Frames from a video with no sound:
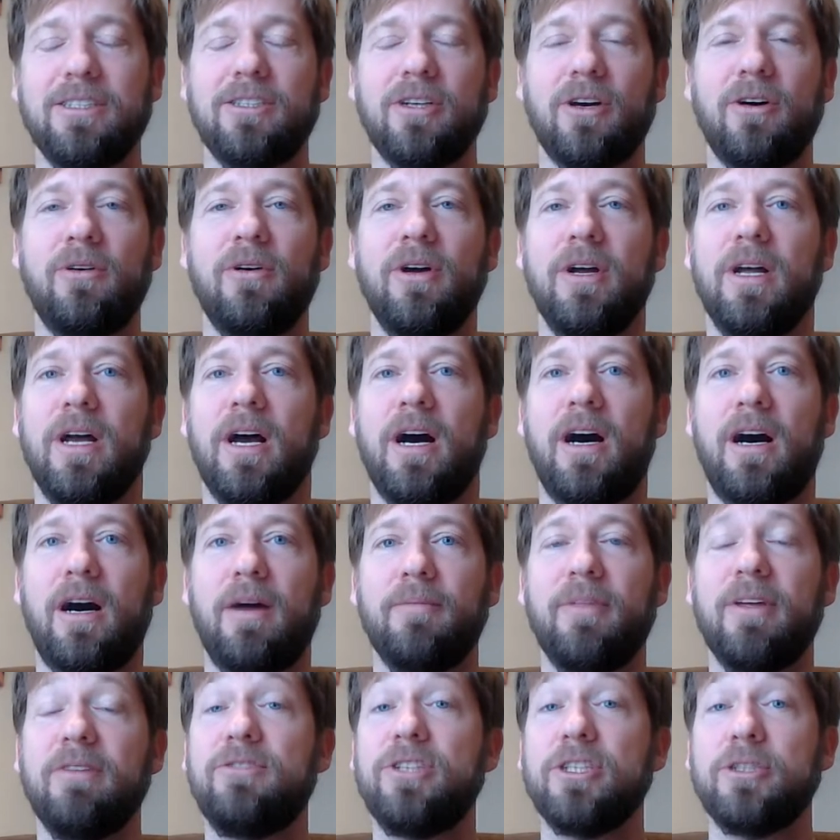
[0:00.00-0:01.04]
So
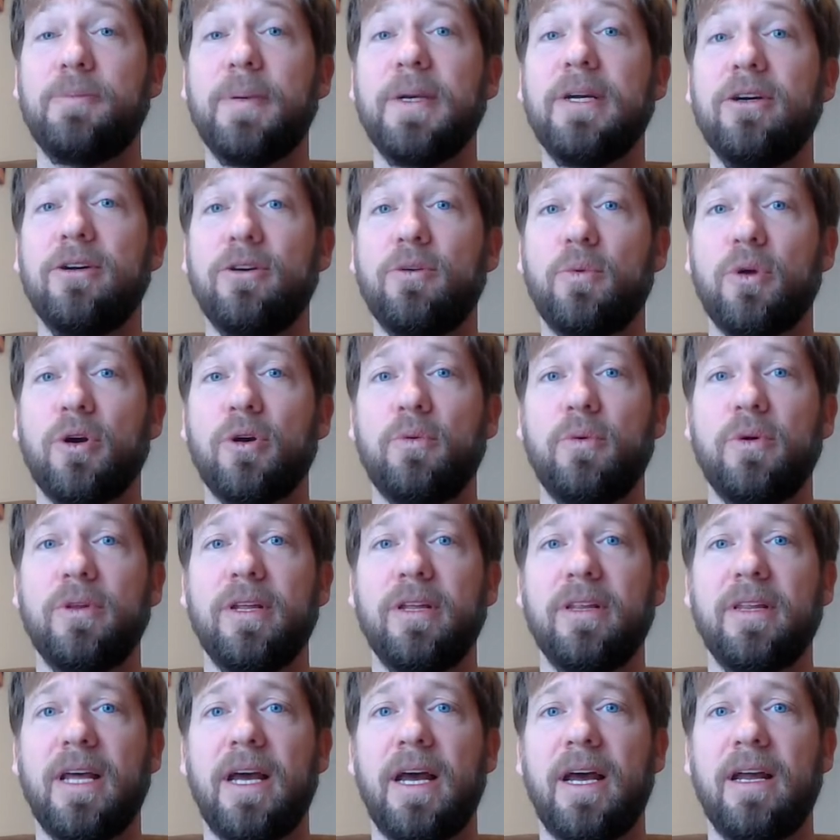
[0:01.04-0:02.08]
they've just been good to work with
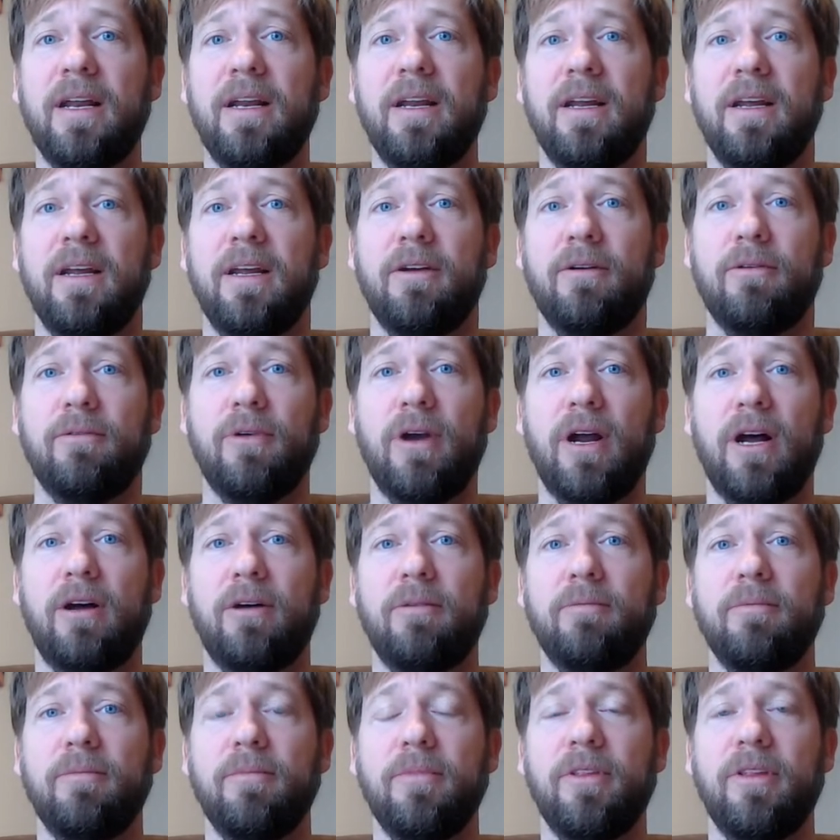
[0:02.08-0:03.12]
in that realm.